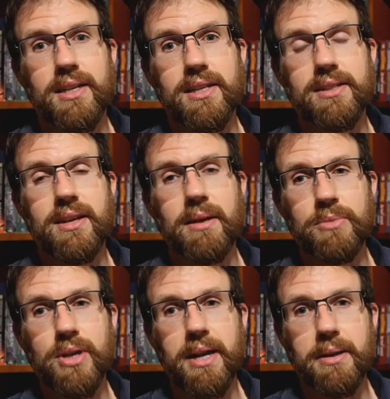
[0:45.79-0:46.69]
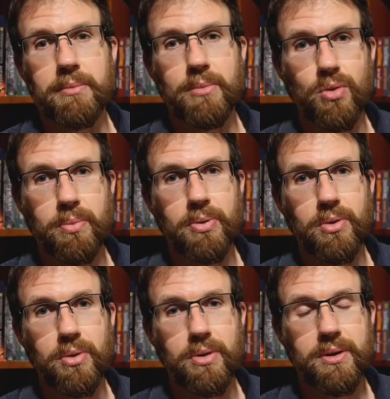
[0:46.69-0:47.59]
is come to Ankh
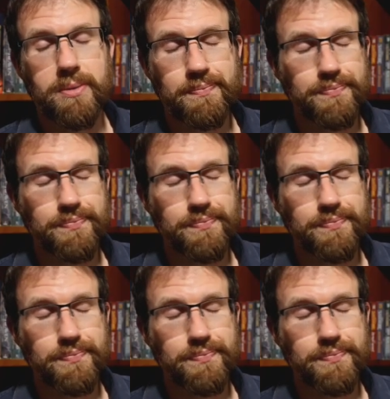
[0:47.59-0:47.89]
Morpork.